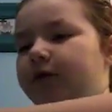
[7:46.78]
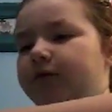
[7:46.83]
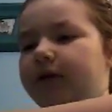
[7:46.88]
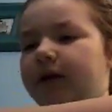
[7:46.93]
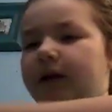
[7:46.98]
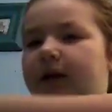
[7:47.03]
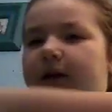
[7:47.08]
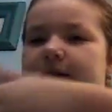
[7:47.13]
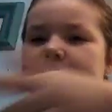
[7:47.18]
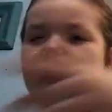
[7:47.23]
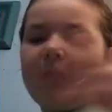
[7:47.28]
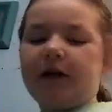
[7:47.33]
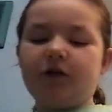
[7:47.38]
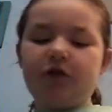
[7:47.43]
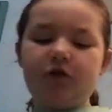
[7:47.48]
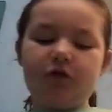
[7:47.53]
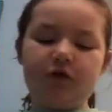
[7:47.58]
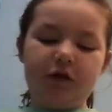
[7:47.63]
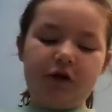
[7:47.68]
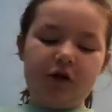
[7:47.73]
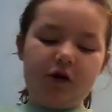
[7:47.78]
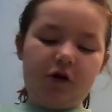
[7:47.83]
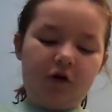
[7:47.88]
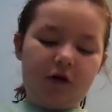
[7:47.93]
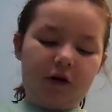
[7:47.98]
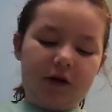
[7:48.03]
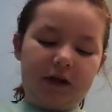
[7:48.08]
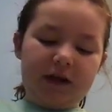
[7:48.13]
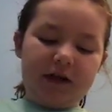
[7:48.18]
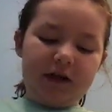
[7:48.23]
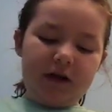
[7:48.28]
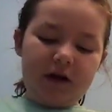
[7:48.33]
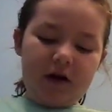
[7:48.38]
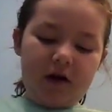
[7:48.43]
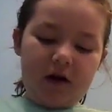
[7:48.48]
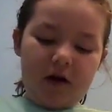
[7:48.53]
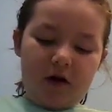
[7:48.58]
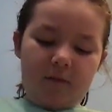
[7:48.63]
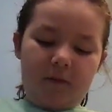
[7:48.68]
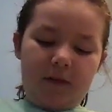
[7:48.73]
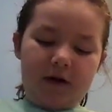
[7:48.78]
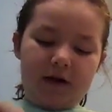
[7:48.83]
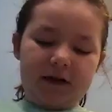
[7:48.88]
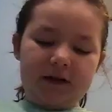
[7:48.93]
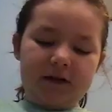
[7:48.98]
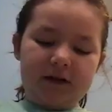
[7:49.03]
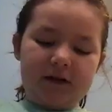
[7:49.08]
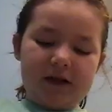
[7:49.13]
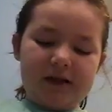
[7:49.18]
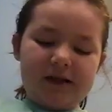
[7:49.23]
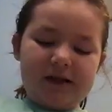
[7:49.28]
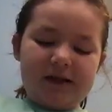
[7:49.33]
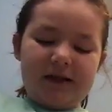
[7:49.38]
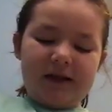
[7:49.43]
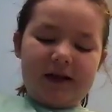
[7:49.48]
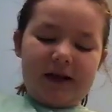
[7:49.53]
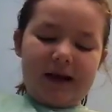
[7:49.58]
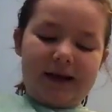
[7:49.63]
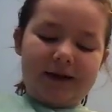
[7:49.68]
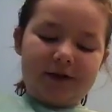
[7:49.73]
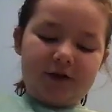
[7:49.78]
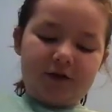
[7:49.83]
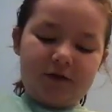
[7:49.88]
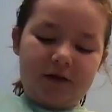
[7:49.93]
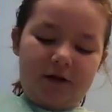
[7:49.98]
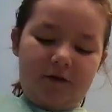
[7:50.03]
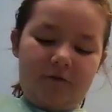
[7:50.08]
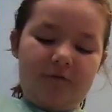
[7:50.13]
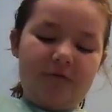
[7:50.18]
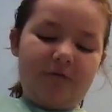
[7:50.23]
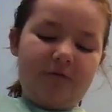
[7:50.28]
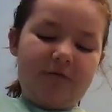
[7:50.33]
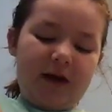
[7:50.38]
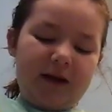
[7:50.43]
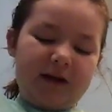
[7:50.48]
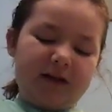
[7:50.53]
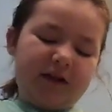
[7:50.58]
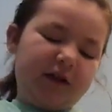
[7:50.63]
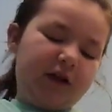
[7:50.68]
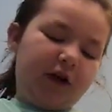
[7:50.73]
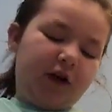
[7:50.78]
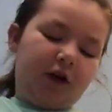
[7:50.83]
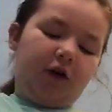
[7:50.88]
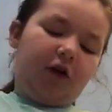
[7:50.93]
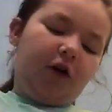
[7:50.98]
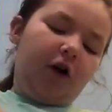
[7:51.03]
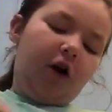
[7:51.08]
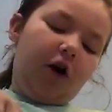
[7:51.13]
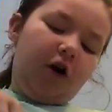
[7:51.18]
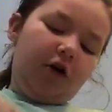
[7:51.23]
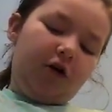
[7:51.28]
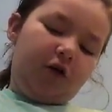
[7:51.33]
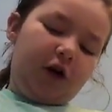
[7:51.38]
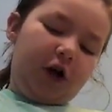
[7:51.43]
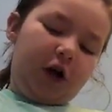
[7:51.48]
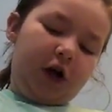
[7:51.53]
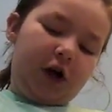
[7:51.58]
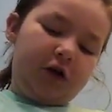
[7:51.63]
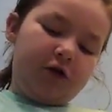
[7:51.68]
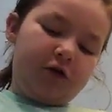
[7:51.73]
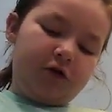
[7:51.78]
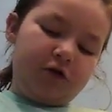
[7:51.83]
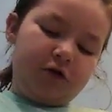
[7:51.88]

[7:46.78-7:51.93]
using is actually green, but it doesn't actually affect your color.